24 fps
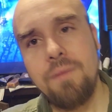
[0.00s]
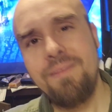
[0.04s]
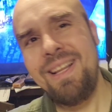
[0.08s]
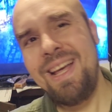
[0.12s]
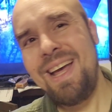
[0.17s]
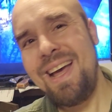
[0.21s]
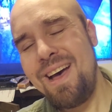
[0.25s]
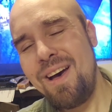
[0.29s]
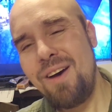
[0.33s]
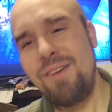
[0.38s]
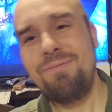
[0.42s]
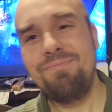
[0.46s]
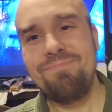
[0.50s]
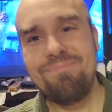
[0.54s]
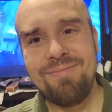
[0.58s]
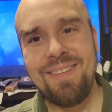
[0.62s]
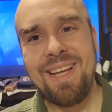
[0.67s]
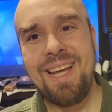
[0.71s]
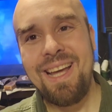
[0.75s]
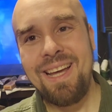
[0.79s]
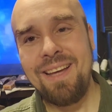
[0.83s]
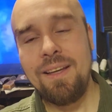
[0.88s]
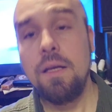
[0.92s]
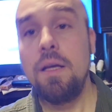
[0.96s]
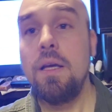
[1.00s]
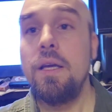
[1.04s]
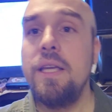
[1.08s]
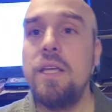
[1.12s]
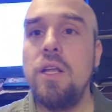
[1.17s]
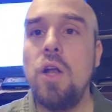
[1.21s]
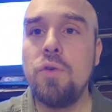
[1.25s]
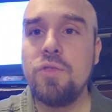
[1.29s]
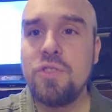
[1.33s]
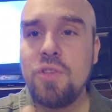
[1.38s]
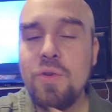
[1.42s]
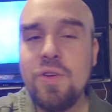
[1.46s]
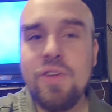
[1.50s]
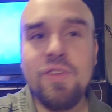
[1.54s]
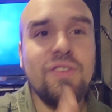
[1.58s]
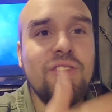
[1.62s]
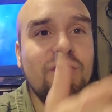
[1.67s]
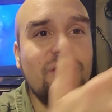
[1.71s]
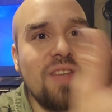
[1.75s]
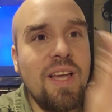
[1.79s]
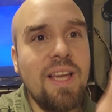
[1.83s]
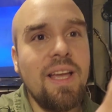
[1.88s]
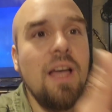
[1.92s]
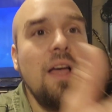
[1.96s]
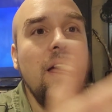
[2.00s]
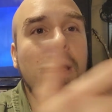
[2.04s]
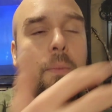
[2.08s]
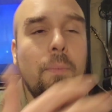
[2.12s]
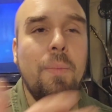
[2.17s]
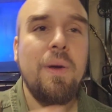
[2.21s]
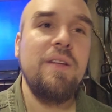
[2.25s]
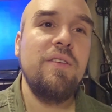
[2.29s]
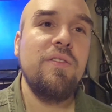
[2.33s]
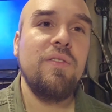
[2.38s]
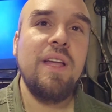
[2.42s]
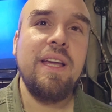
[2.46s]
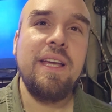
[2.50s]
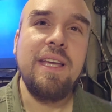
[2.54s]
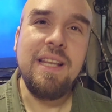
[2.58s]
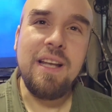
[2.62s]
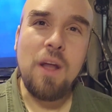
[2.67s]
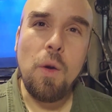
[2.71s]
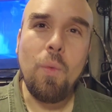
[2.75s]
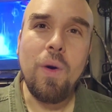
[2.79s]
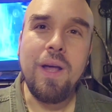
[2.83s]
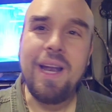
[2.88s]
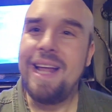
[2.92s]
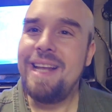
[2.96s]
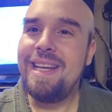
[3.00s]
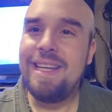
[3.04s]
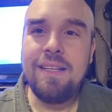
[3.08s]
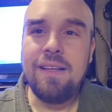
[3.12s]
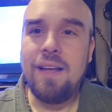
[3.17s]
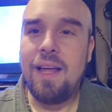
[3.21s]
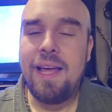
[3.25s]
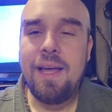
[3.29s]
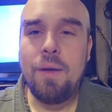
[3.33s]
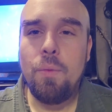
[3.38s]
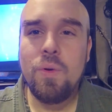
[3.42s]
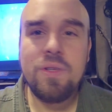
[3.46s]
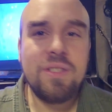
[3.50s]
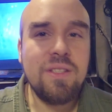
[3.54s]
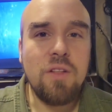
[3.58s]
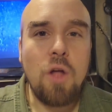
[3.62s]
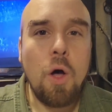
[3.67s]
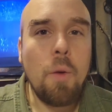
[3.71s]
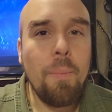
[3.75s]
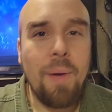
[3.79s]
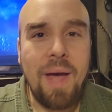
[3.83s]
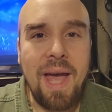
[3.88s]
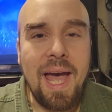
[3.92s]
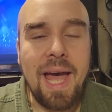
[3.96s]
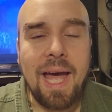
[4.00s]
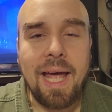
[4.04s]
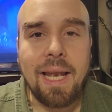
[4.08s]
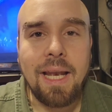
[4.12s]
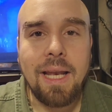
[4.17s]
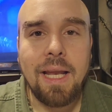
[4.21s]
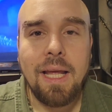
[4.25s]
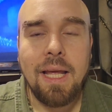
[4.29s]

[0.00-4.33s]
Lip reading: No, you know, so you're just like, but you're like, you know what? It wasn't all bad.